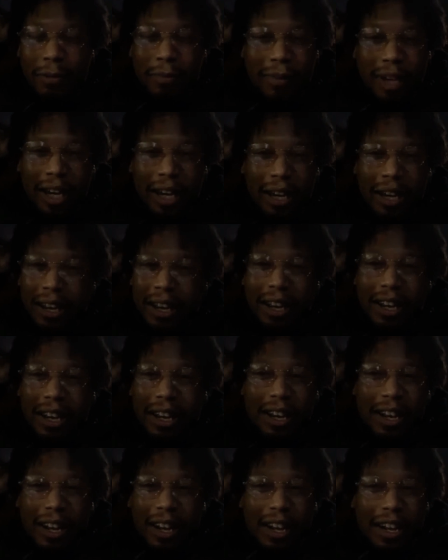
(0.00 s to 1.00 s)
Me,
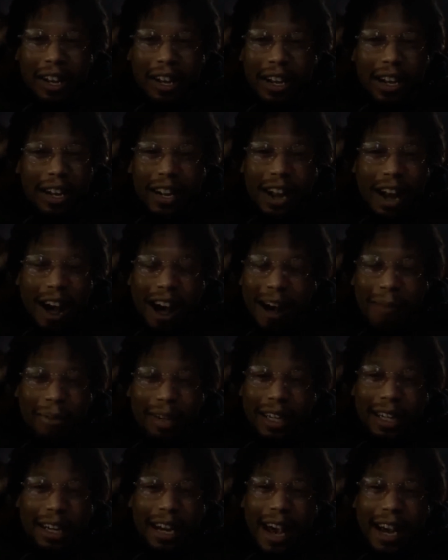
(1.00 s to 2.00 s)
I'm
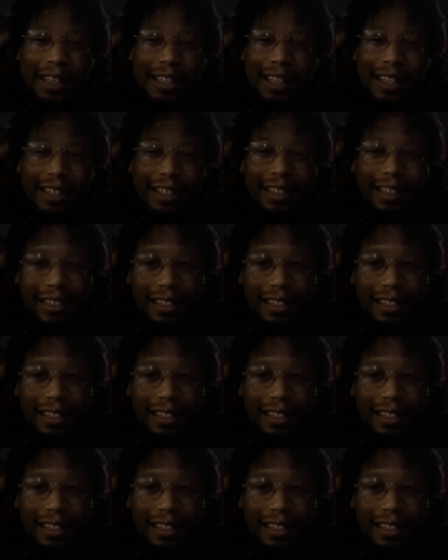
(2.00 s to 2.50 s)
connected.